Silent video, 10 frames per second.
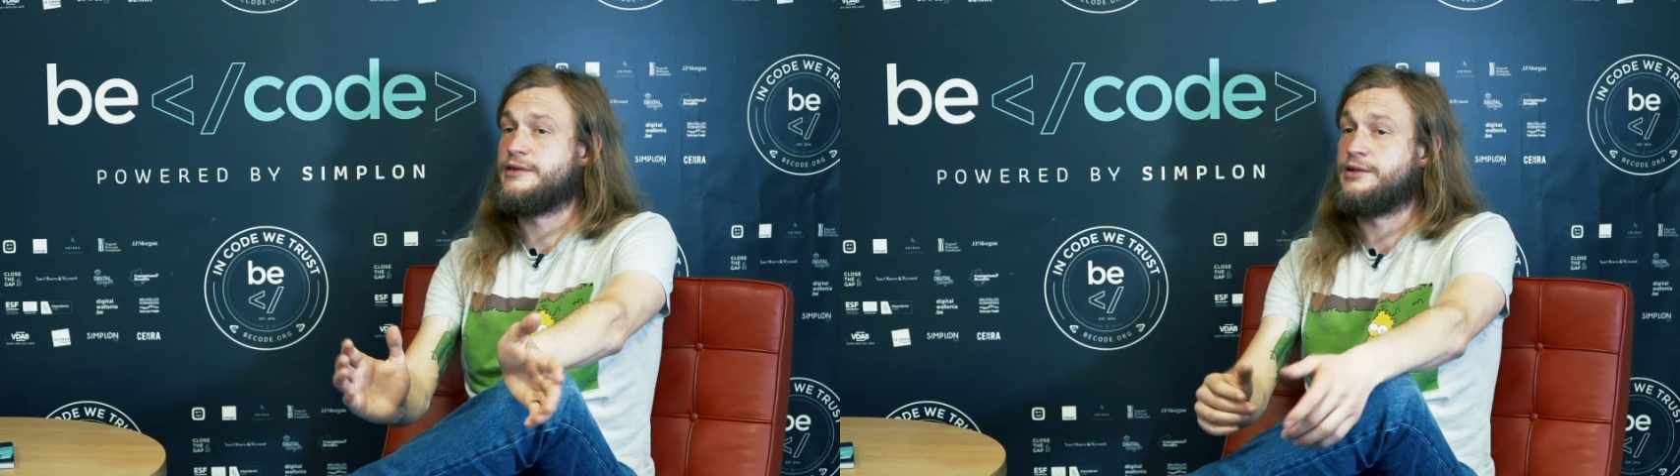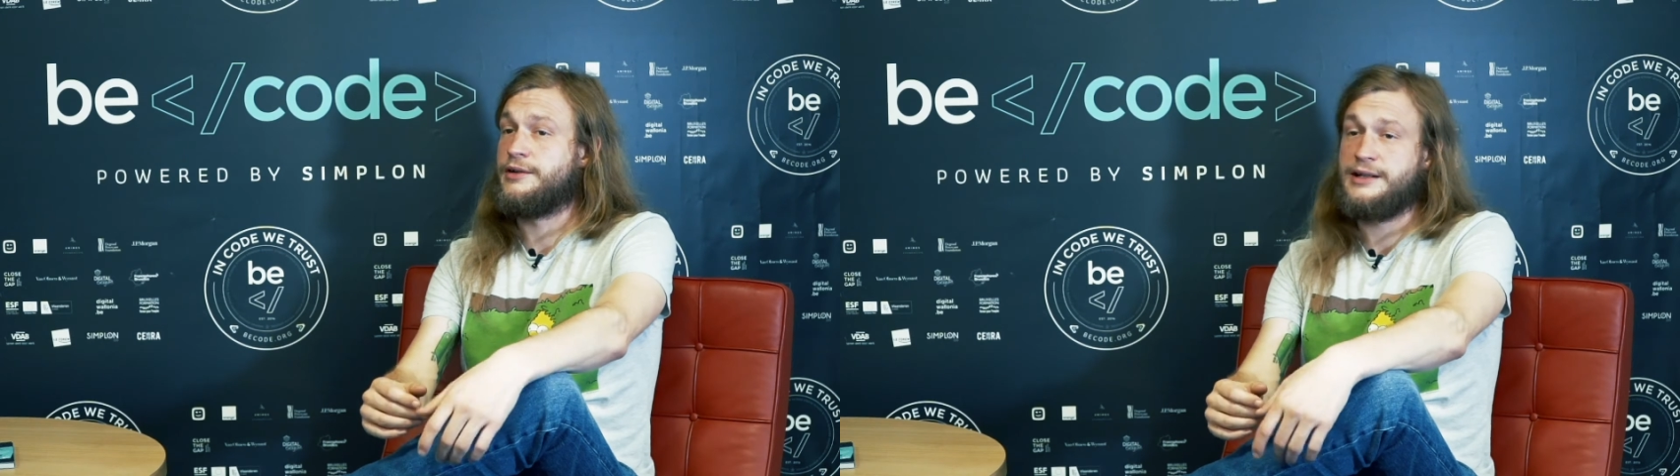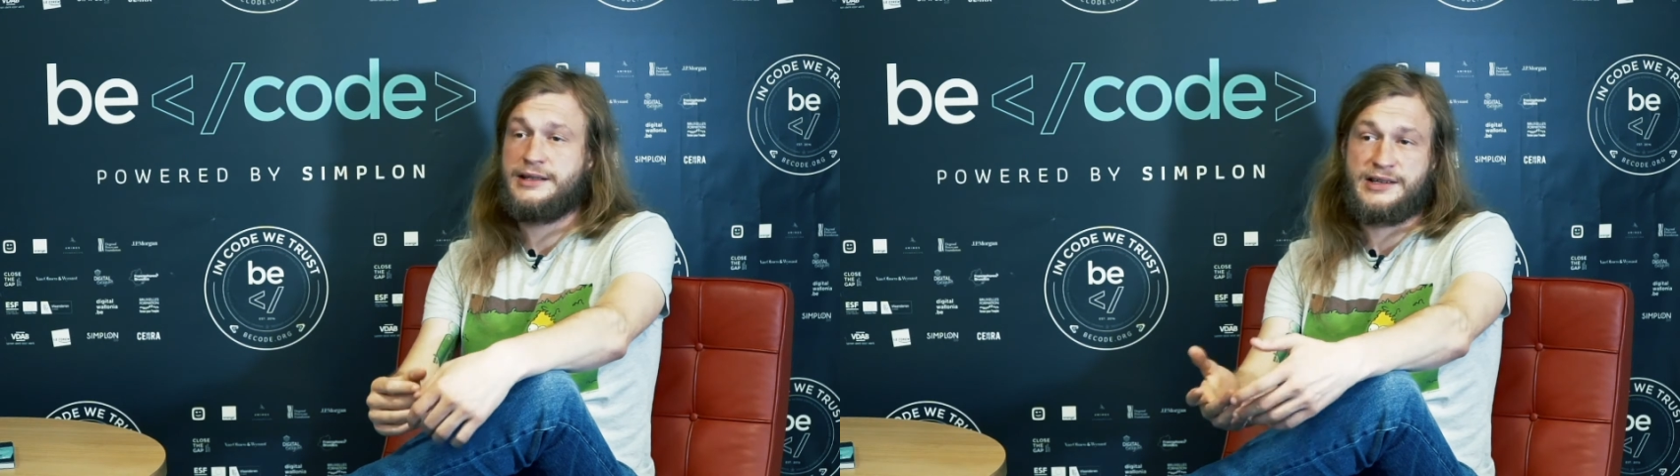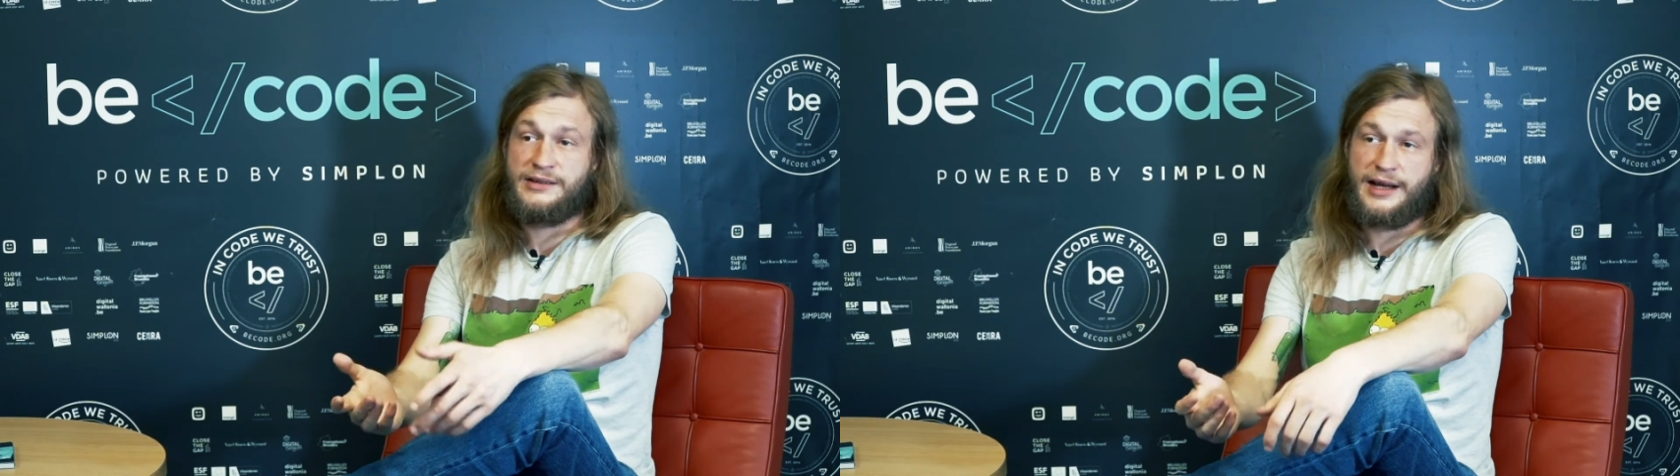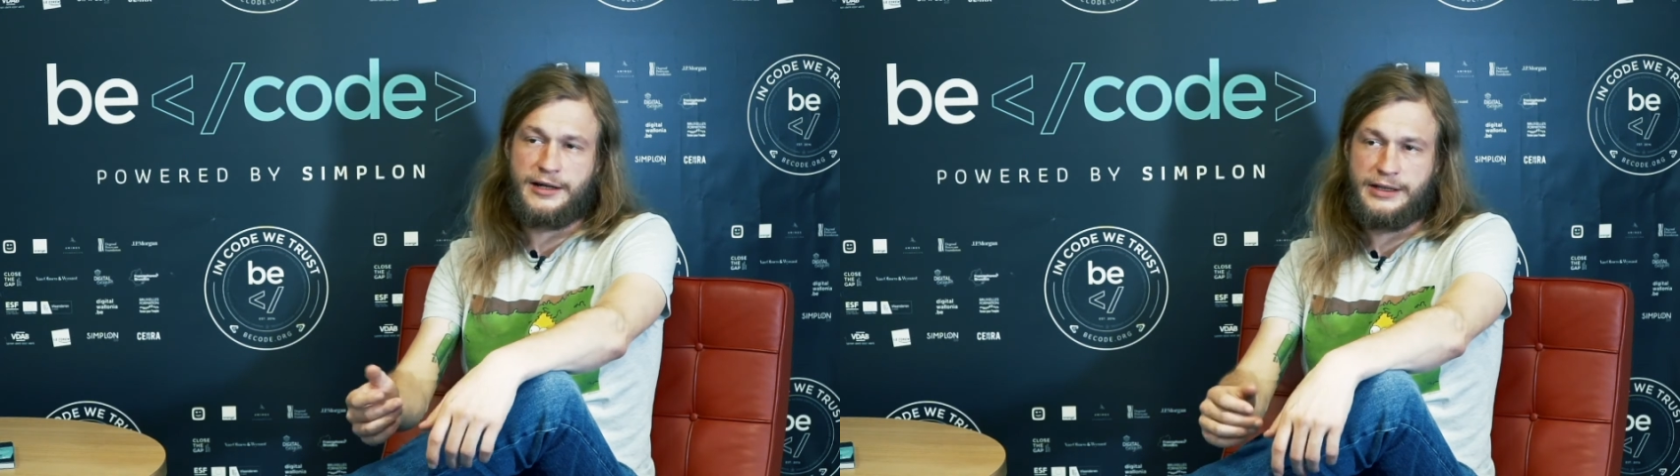the training is
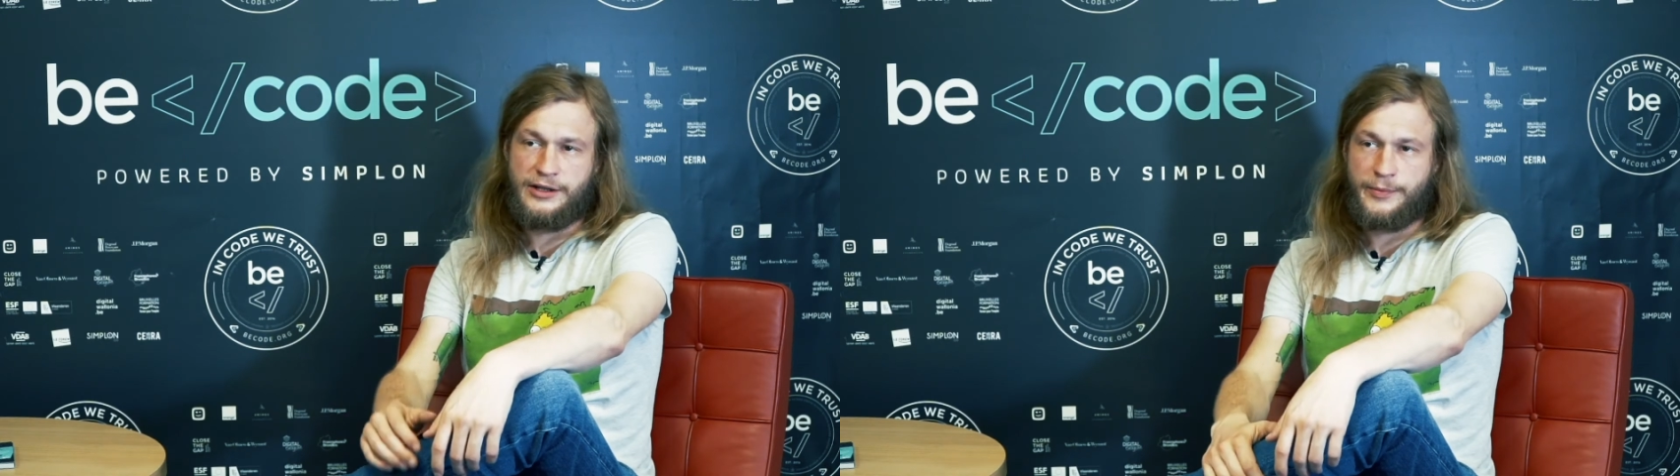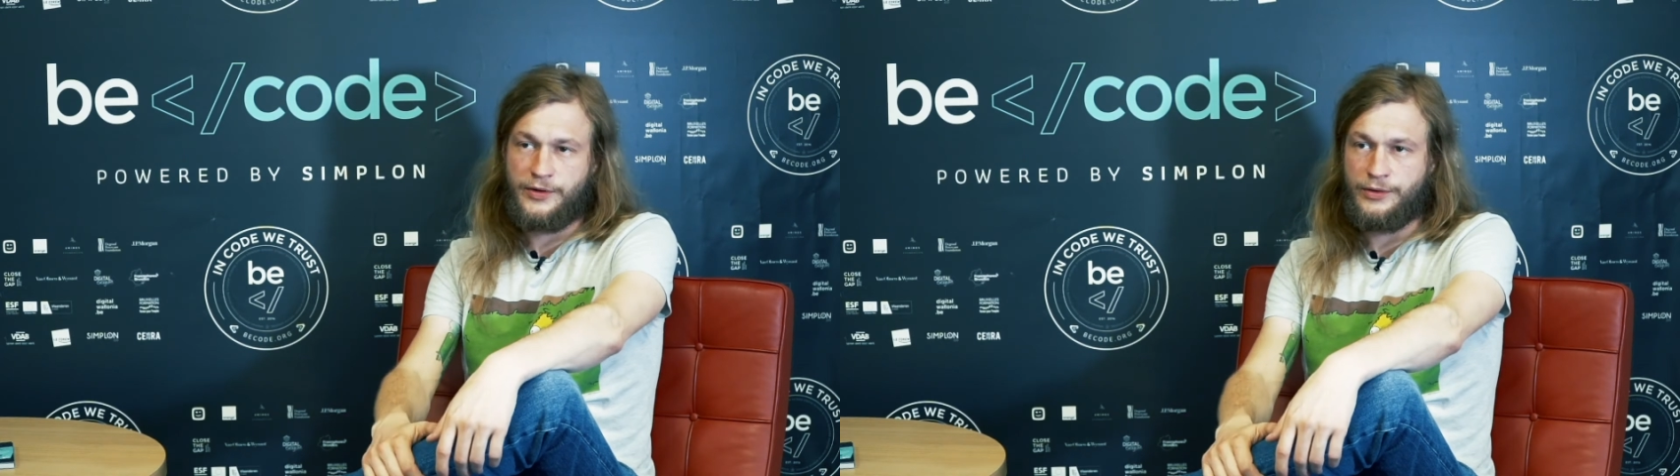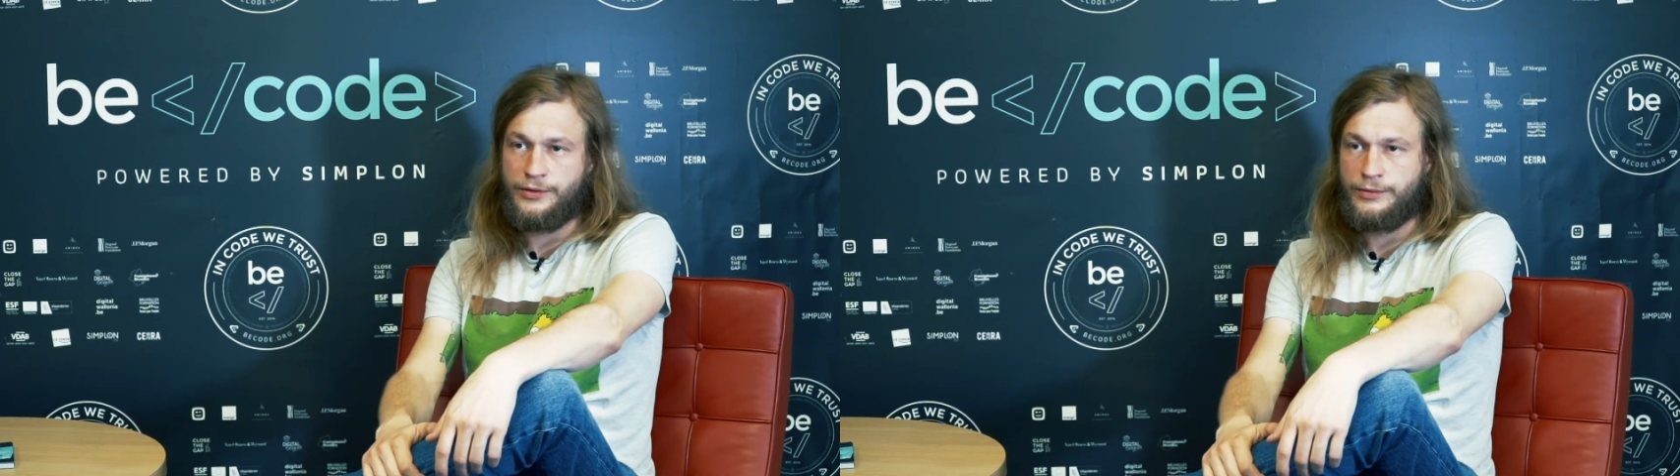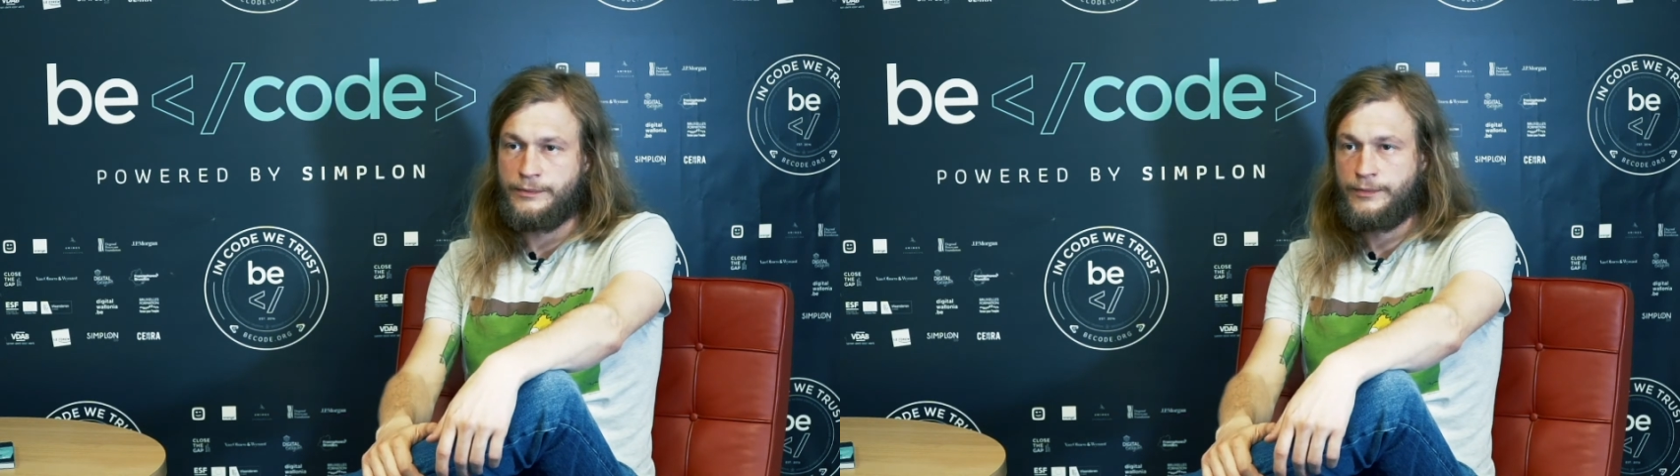entirely up to you.